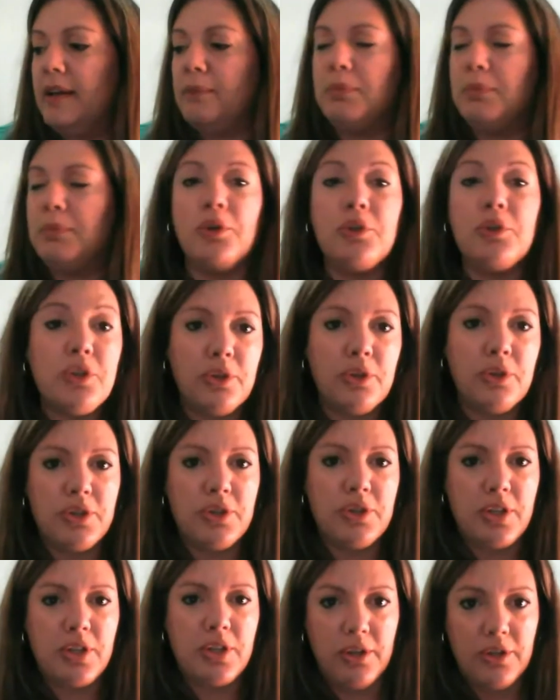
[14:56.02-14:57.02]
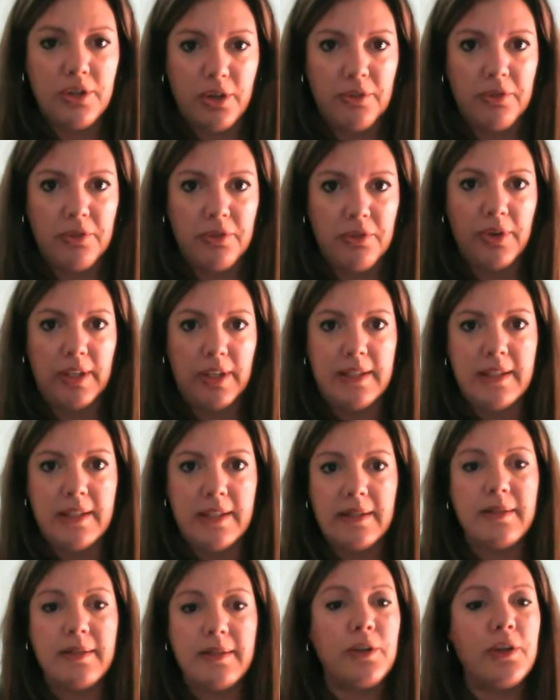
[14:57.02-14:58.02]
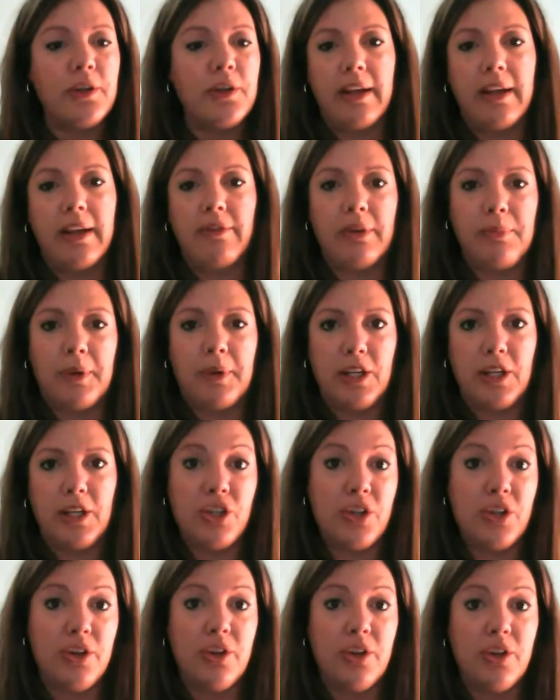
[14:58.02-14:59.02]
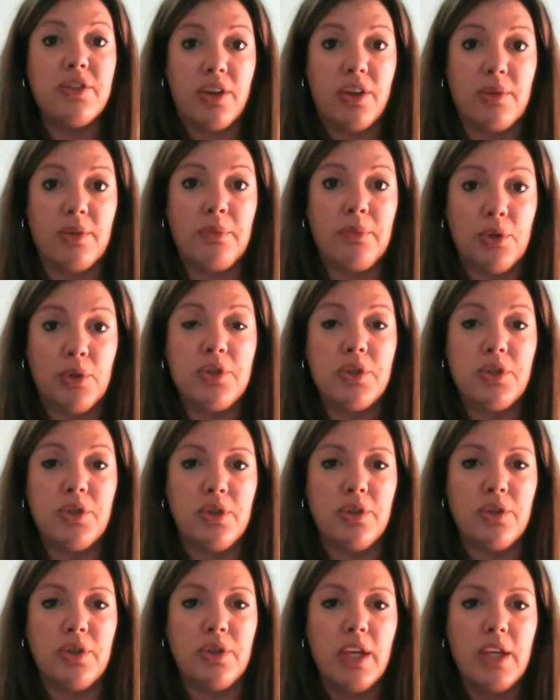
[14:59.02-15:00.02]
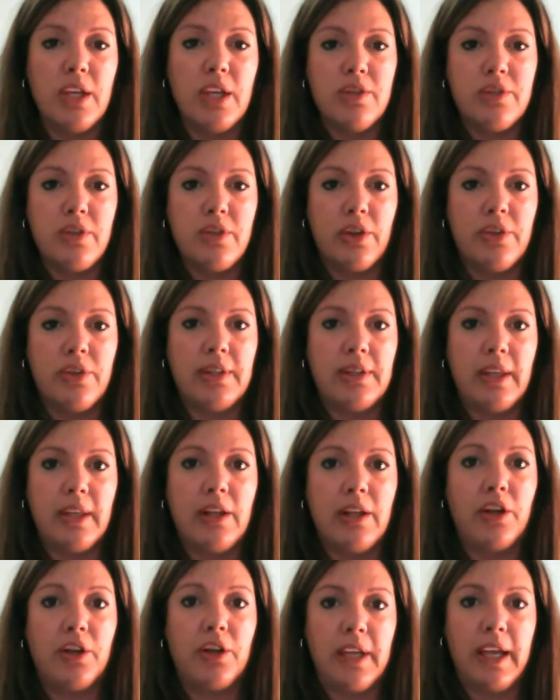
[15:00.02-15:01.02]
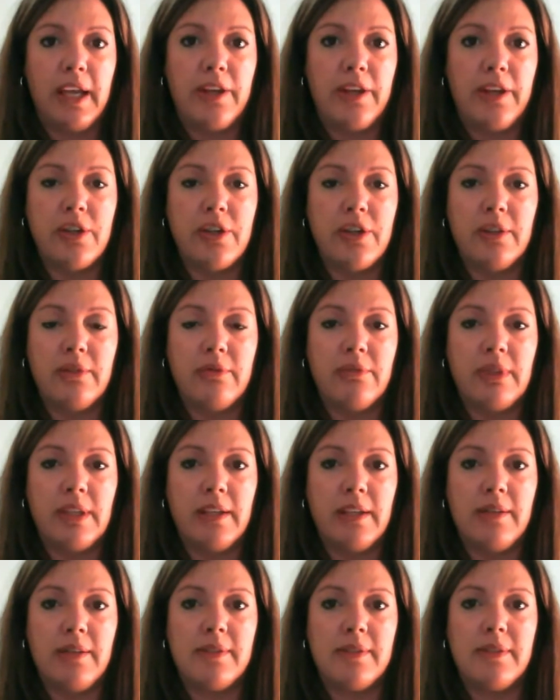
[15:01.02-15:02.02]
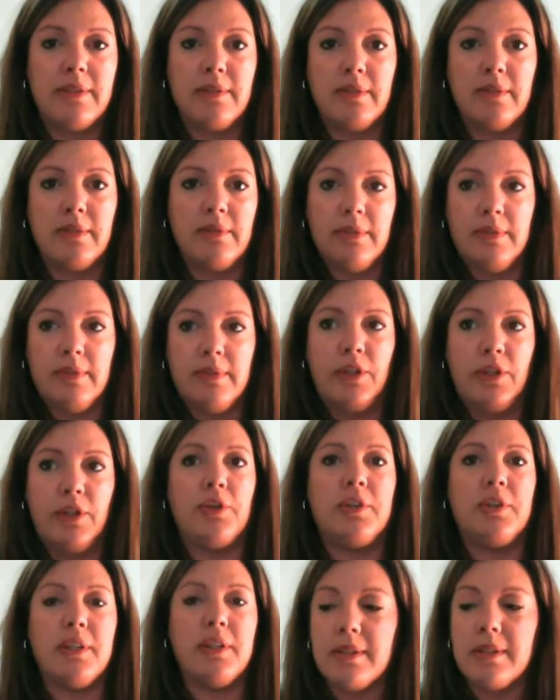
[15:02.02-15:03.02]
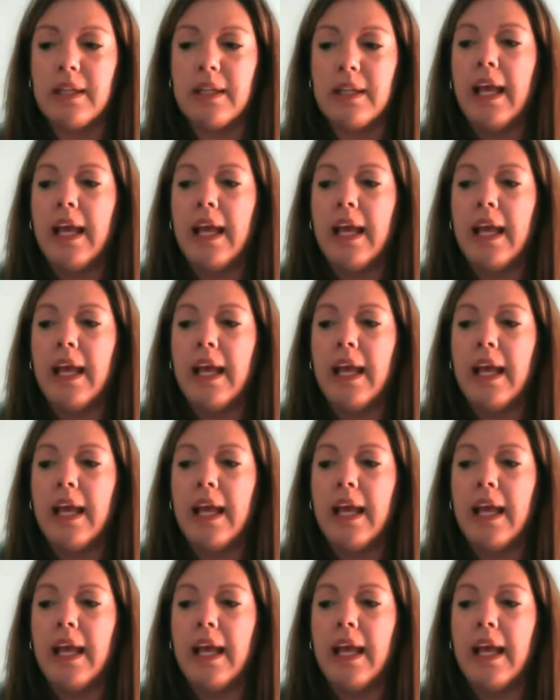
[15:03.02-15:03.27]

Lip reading: Bluetooth turned on, for instance. So not everybody turns on Bluetooth so that their location is noticed.